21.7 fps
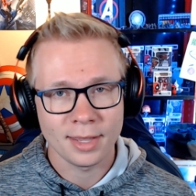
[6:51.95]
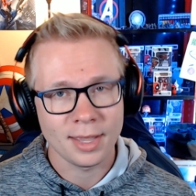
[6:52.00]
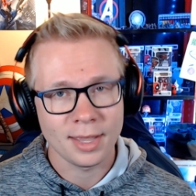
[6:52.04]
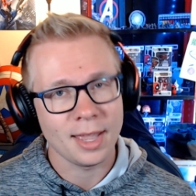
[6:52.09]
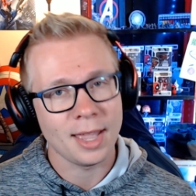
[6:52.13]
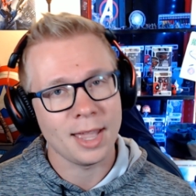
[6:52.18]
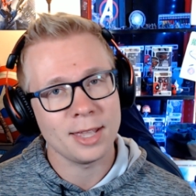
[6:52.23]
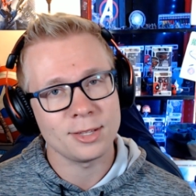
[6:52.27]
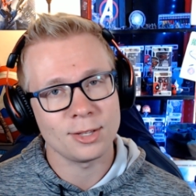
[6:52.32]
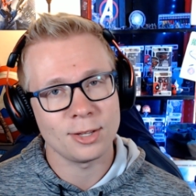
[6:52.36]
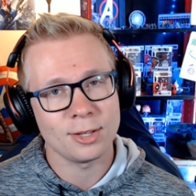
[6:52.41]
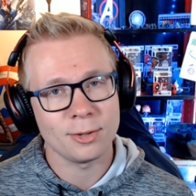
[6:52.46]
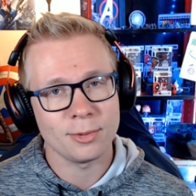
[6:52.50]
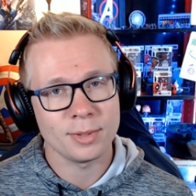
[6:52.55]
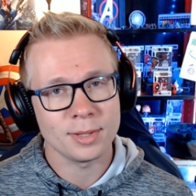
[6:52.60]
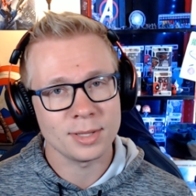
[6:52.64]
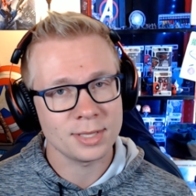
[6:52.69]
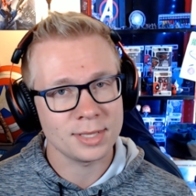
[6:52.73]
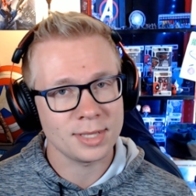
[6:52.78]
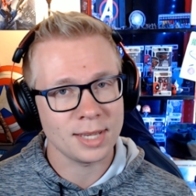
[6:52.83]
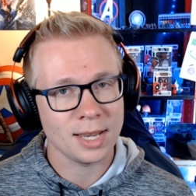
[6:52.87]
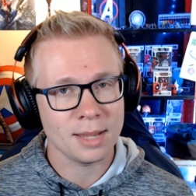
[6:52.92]
As always,
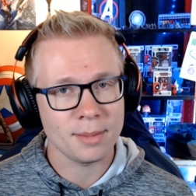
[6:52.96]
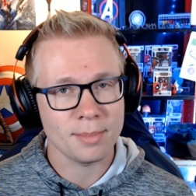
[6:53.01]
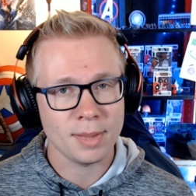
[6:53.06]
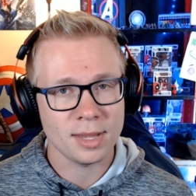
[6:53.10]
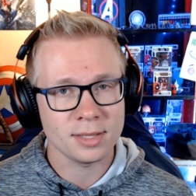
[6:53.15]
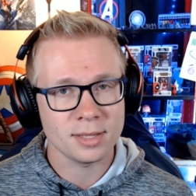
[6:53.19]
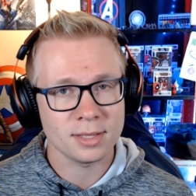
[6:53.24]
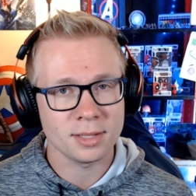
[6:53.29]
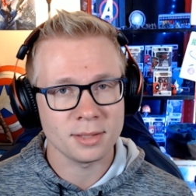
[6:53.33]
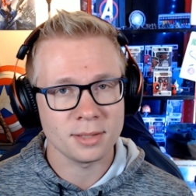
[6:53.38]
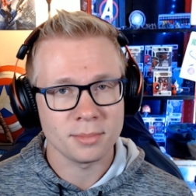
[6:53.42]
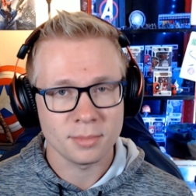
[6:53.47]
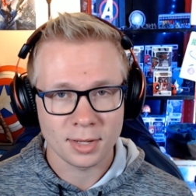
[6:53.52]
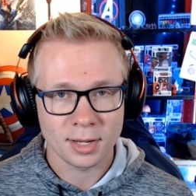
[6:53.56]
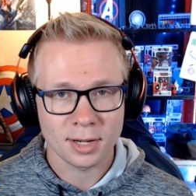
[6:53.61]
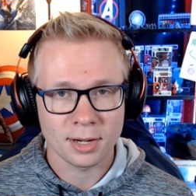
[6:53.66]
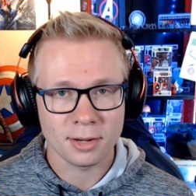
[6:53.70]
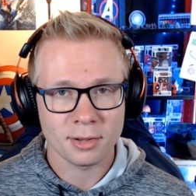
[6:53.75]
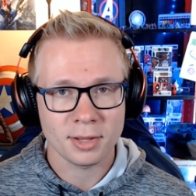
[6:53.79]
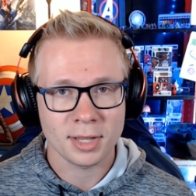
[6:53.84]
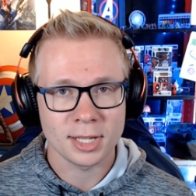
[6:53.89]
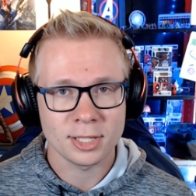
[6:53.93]
stay amazing, and
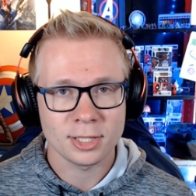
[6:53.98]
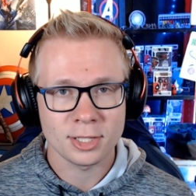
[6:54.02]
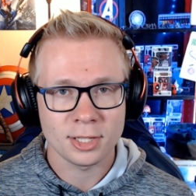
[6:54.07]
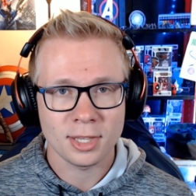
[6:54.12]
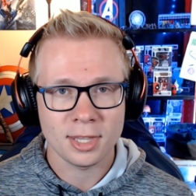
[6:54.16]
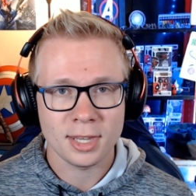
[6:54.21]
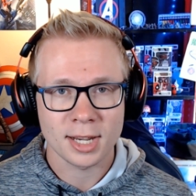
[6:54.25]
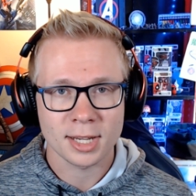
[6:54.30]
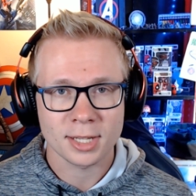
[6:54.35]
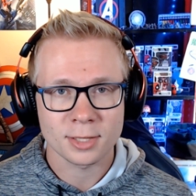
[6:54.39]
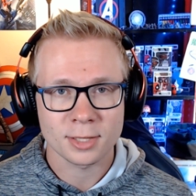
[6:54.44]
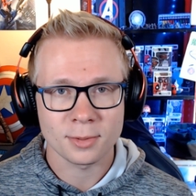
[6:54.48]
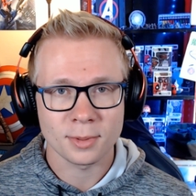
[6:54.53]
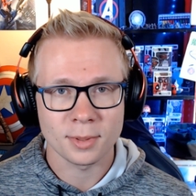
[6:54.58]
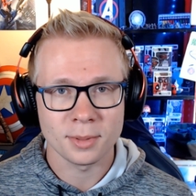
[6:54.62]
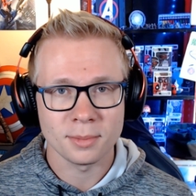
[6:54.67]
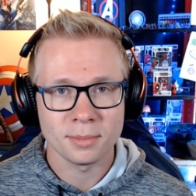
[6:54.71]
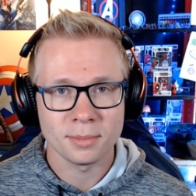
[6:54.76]
I'll catch you in the next one.